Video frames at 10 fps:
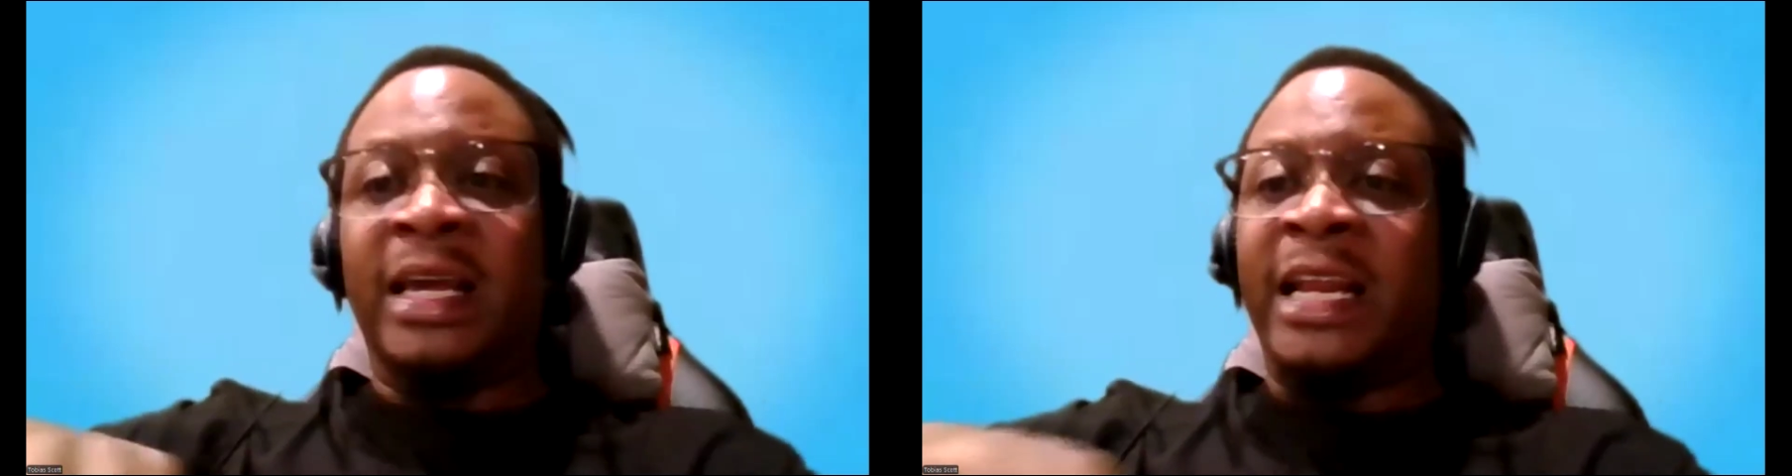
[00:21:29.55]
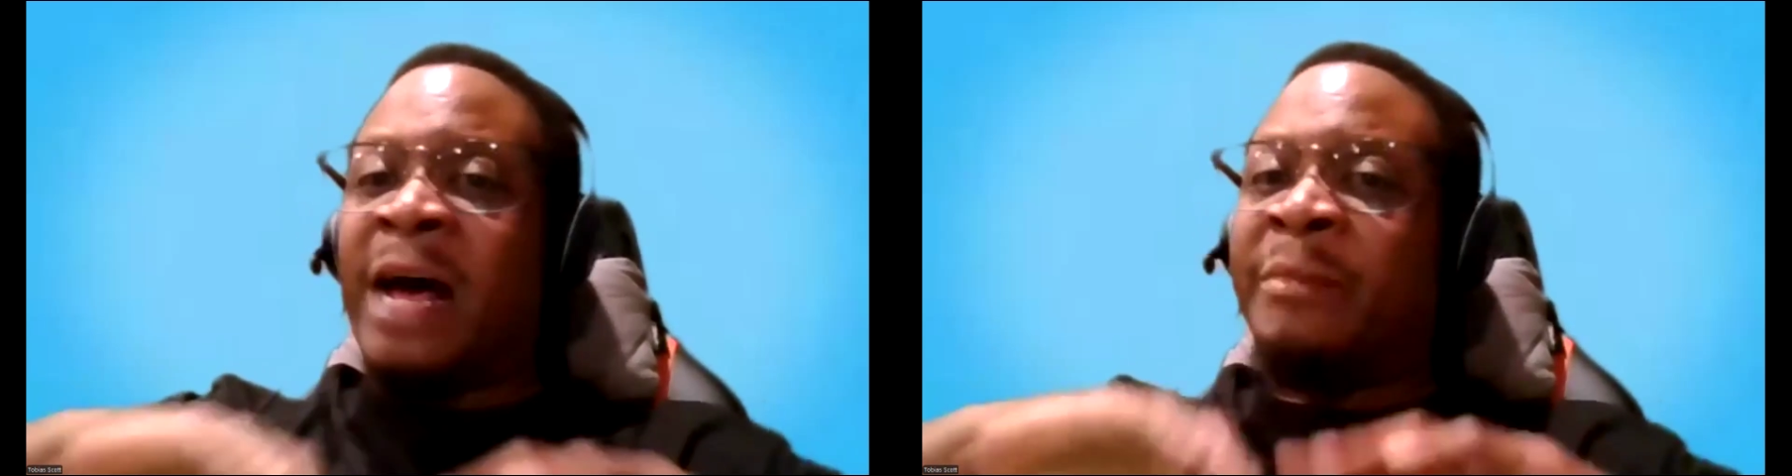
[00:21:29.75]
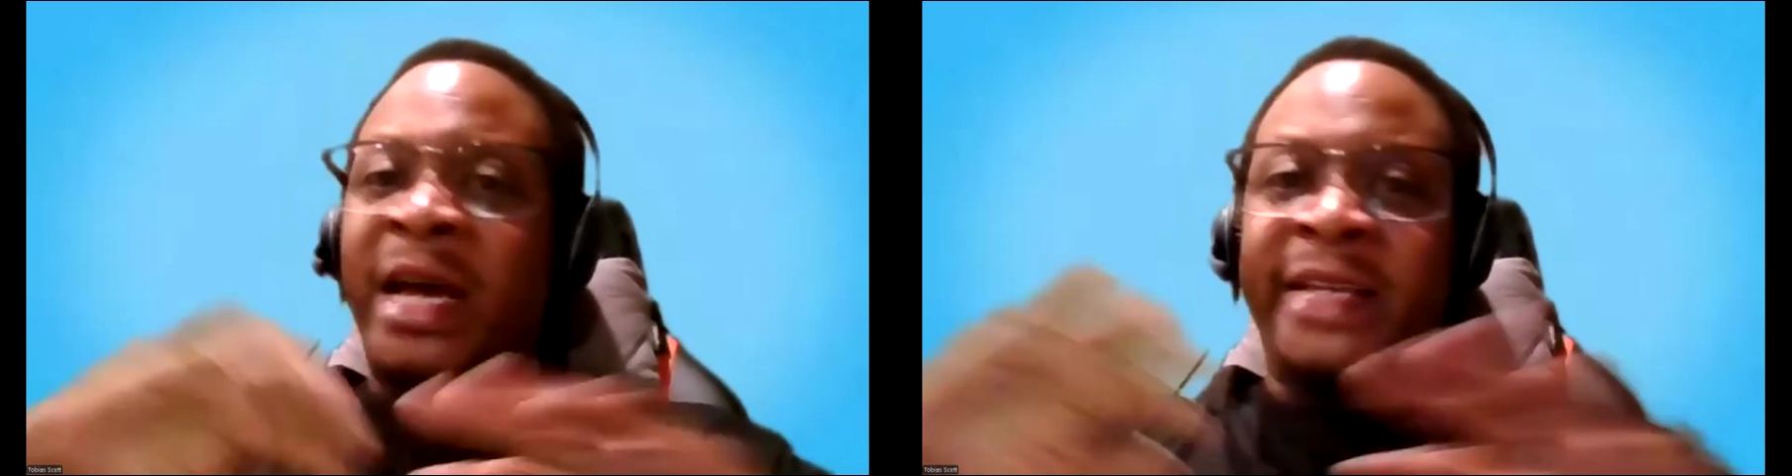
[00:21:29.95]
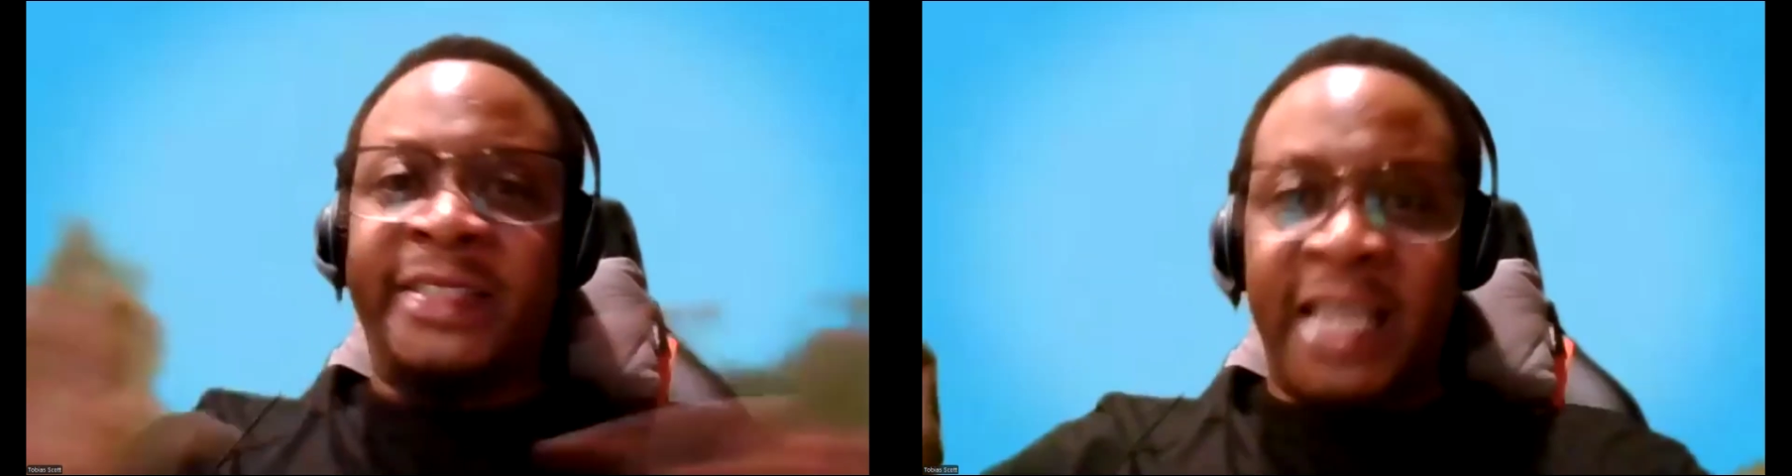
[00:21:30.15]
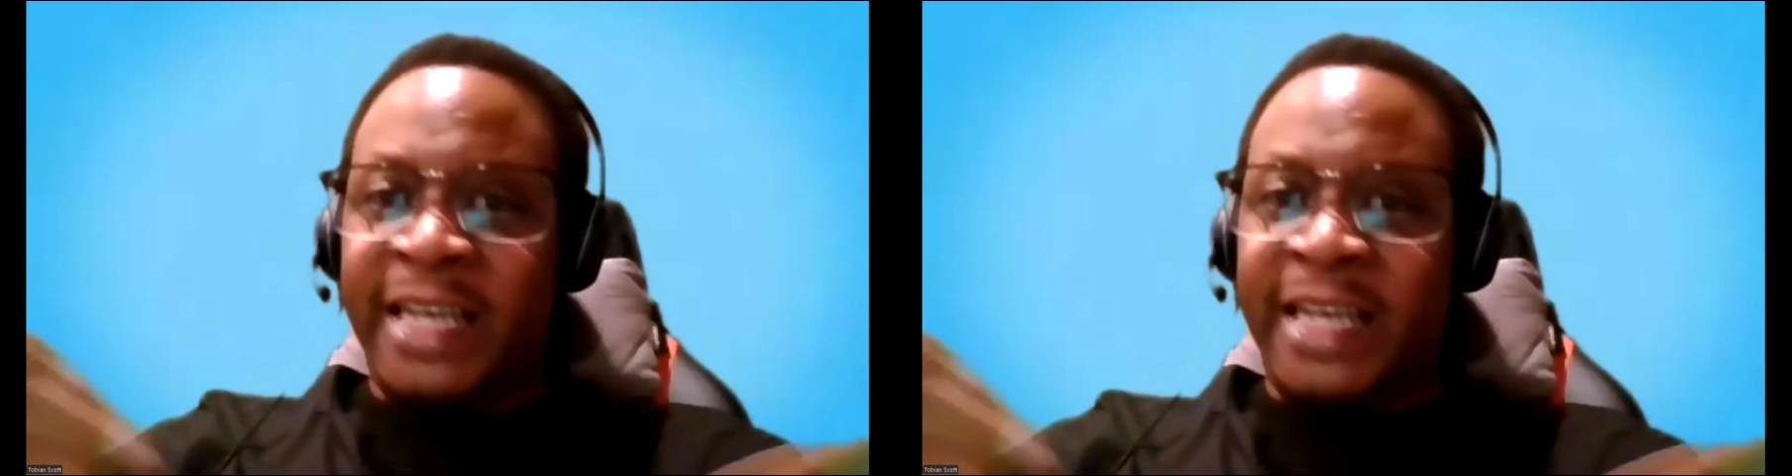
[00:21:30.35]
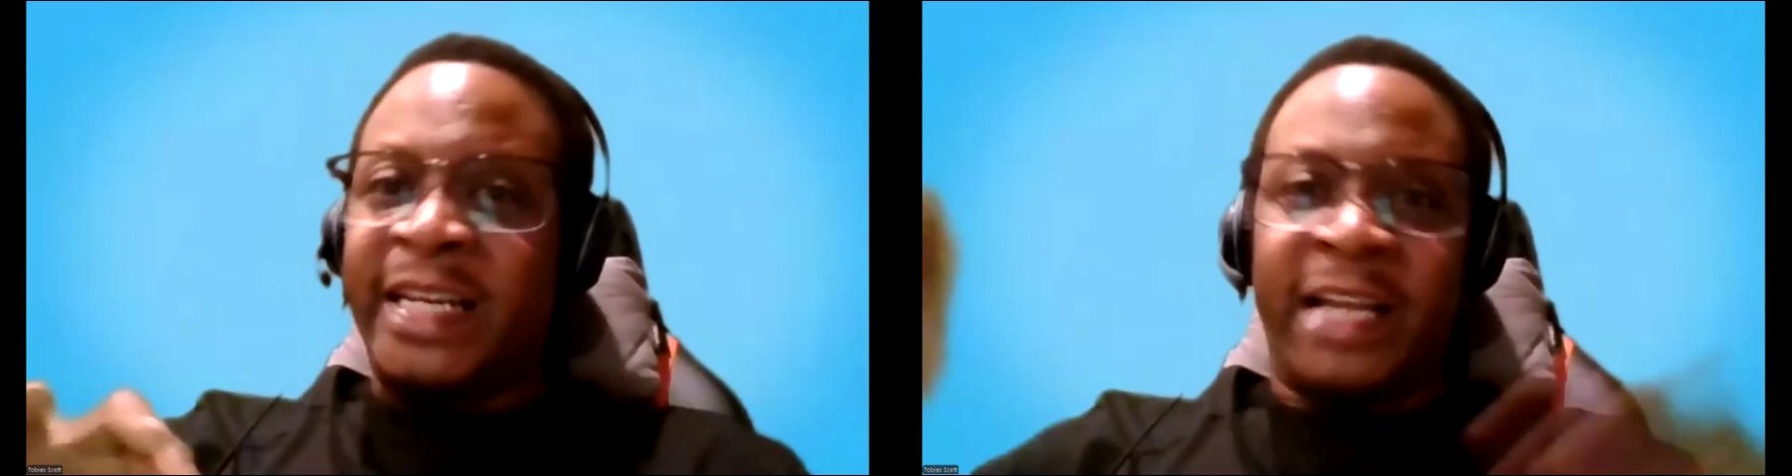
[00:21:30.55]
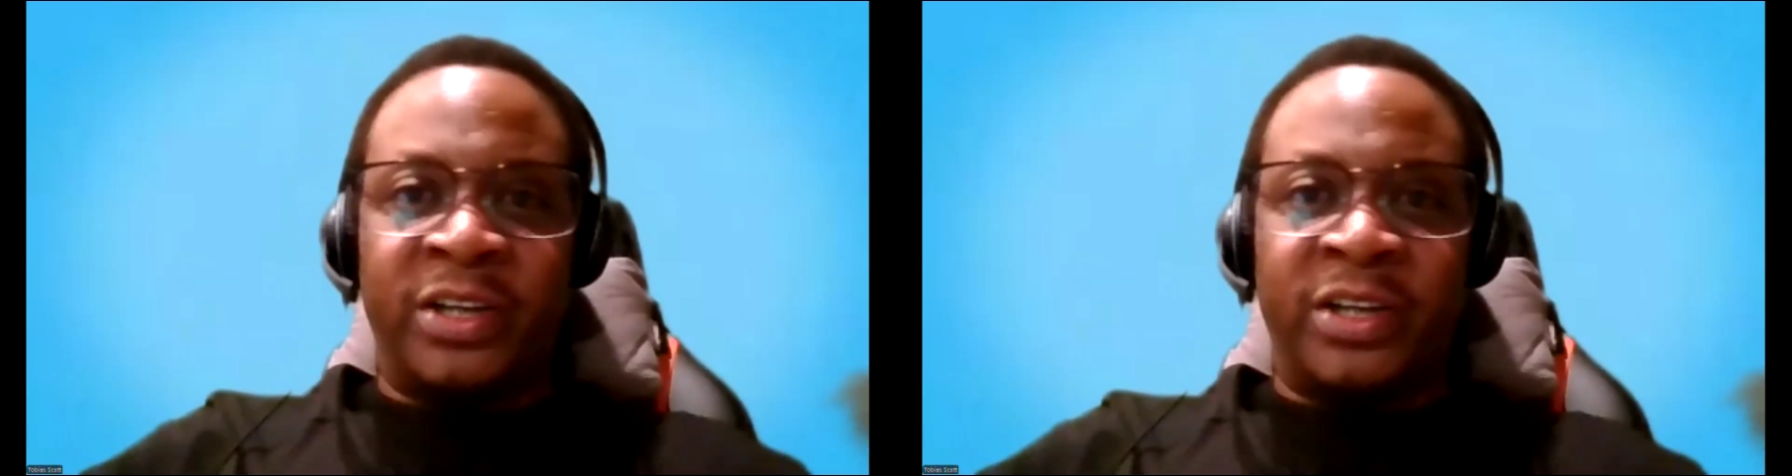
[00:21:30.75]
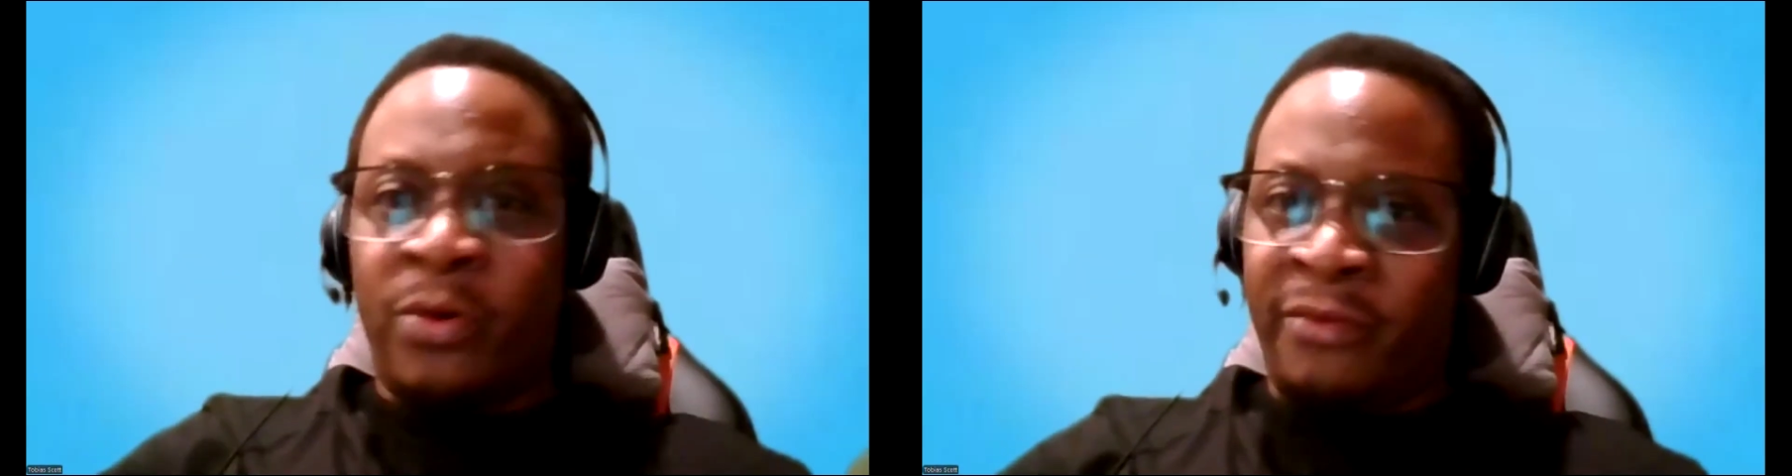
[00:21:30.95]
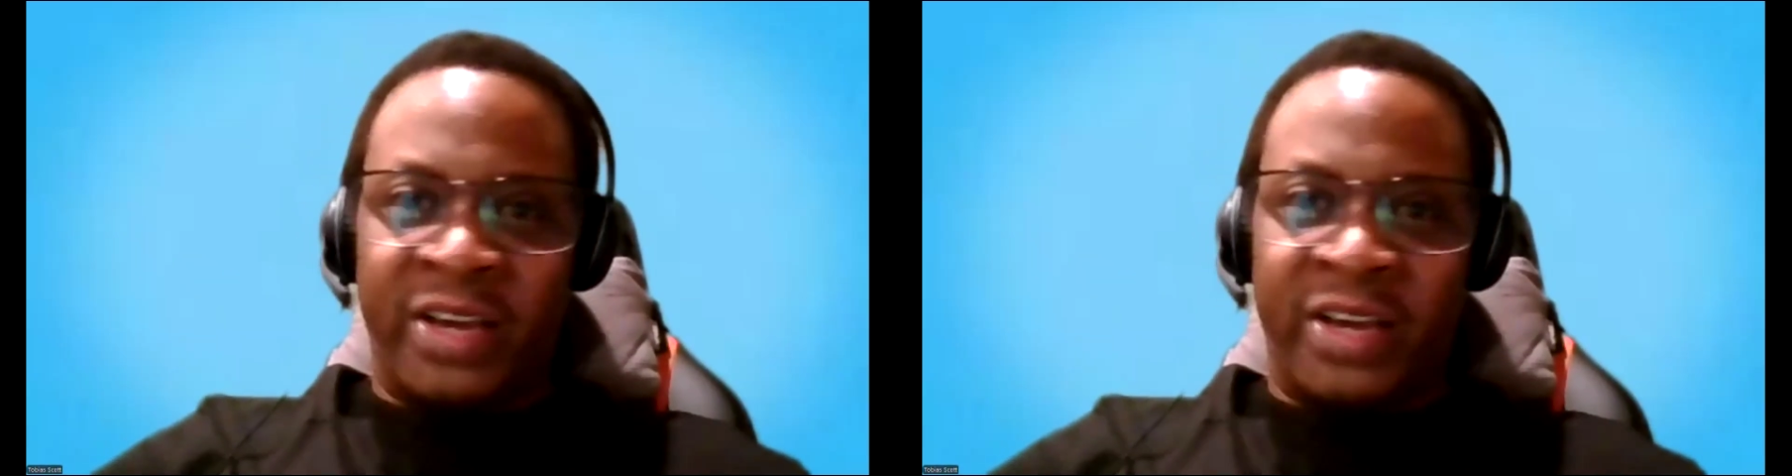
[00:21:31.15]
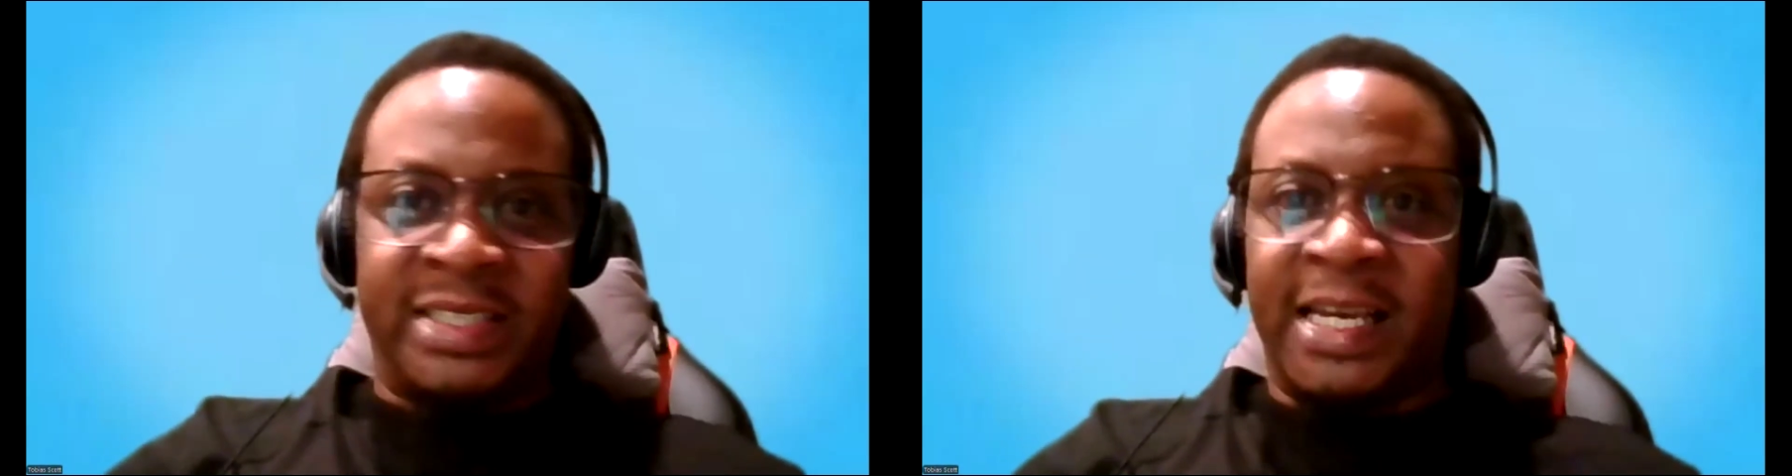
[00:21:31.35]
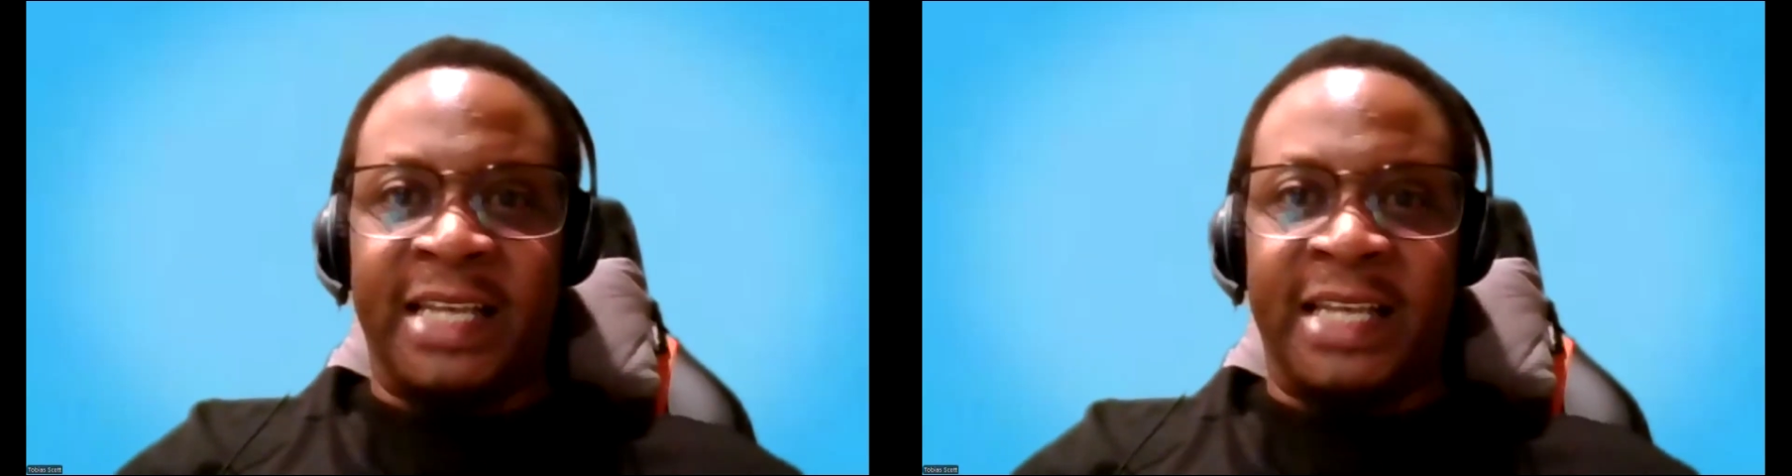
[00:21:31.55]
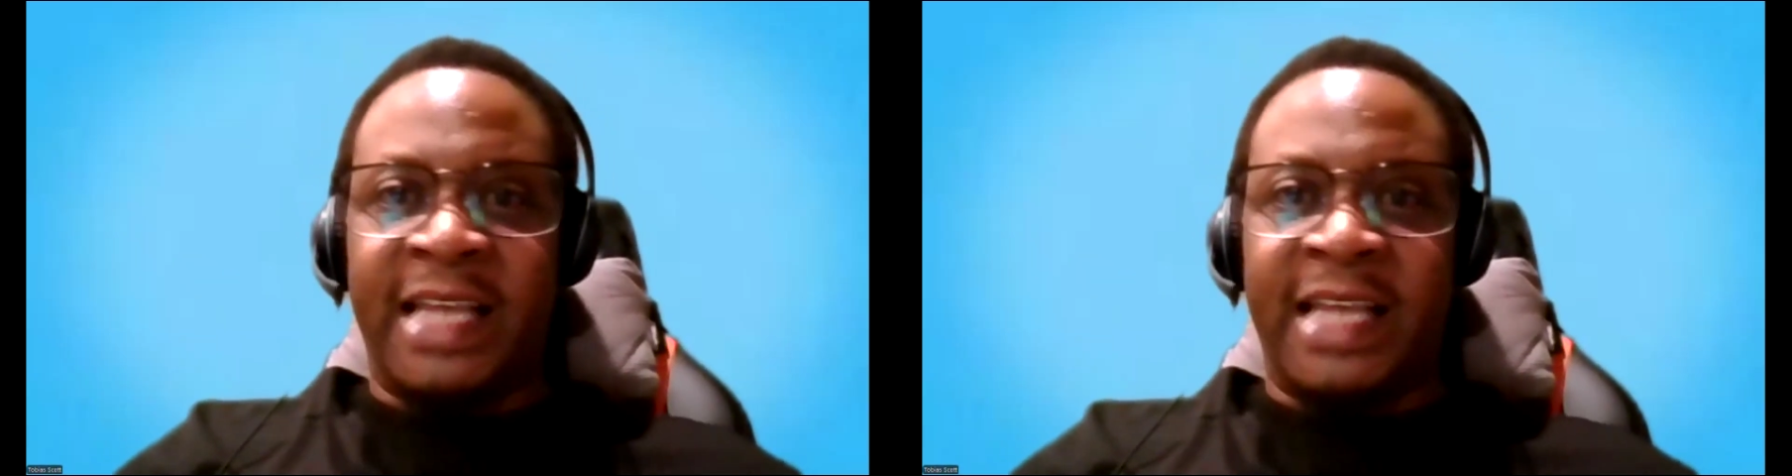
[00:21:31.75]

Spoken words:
And I'm not saying not to go investigate